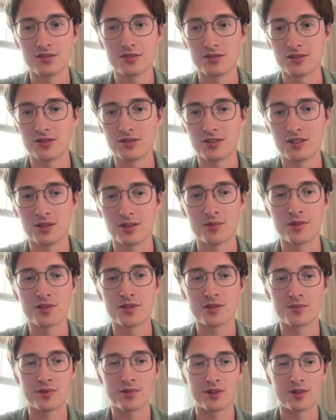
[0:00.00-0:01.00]
Yeah, actually,
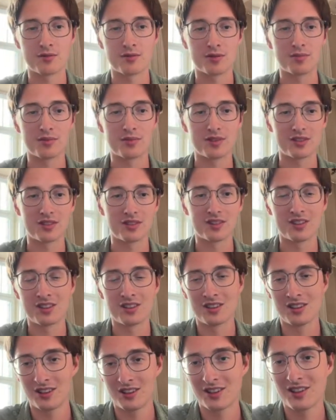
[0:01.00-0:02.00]
those are on the website.
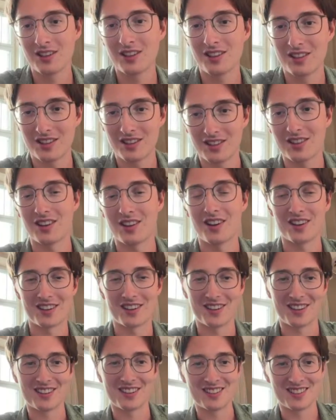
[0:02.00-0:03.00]
So yeah, you could just go
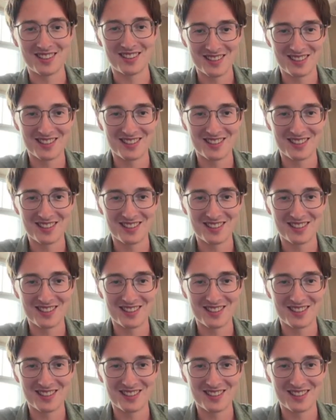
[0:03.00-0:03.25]
straight.